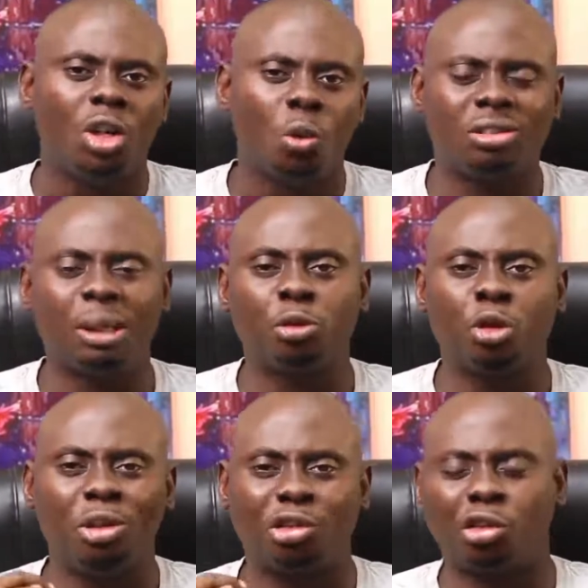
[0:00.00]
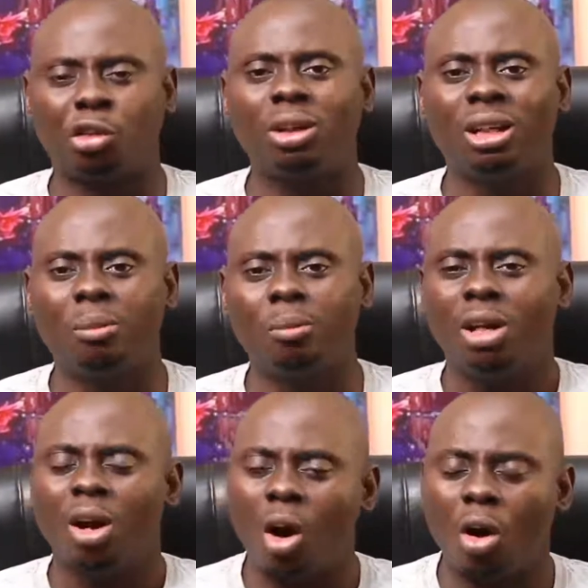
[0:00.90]
who seems to be struggling
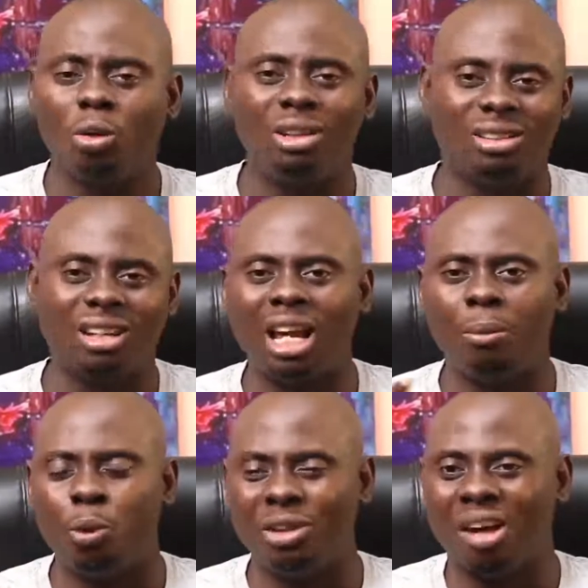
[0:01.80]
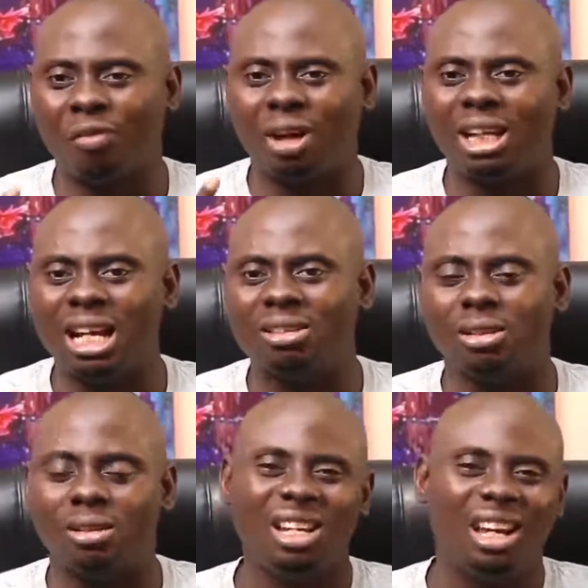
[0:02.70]
all the time with their
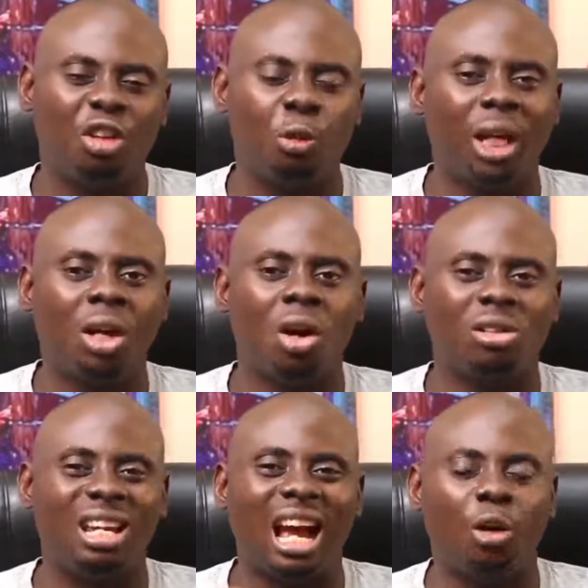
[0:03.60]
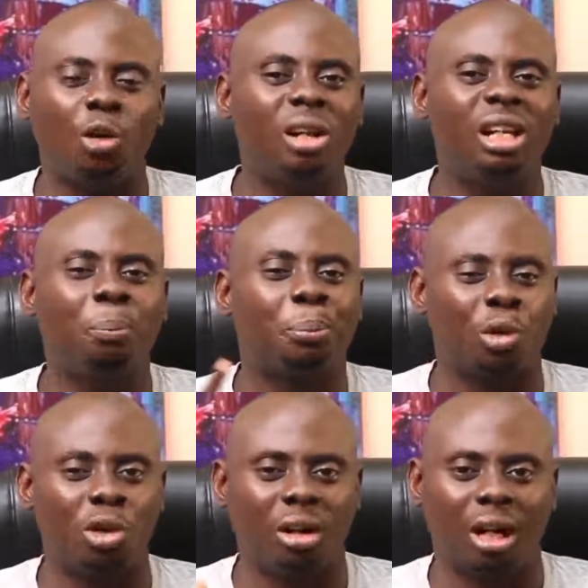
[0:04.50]
finances, it's because they are running
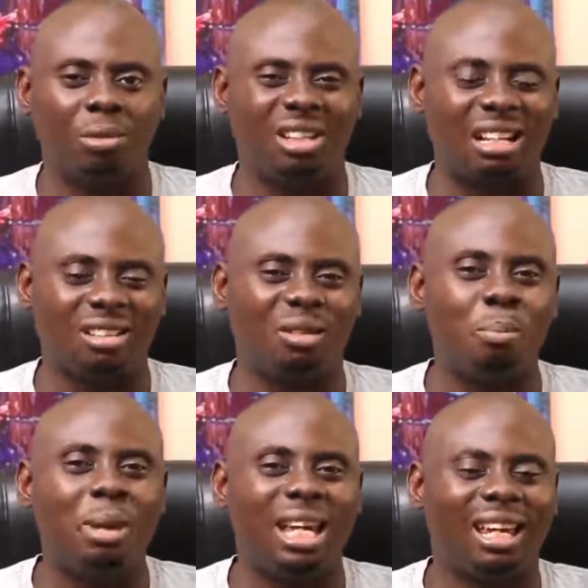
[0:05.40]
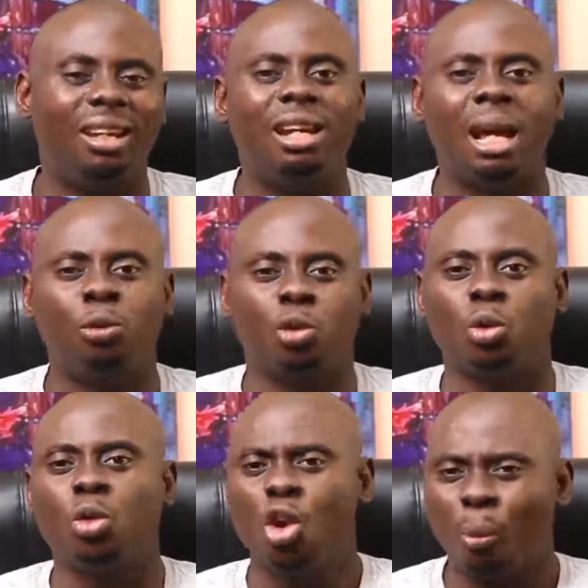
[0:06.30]
programs that is making them
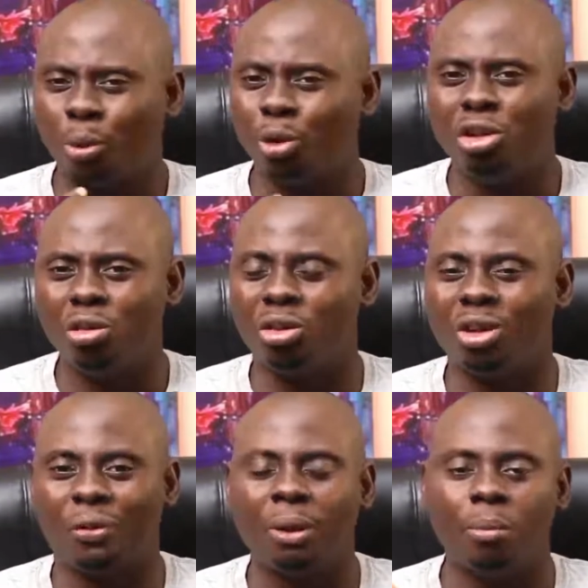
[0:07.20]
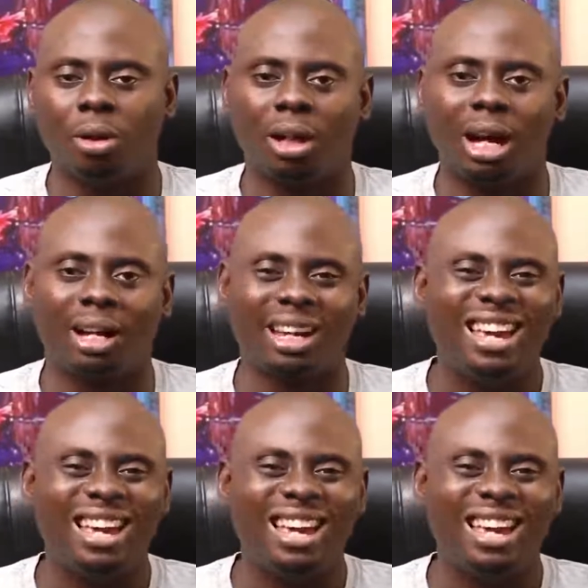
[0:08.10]
to produce nothing but lack.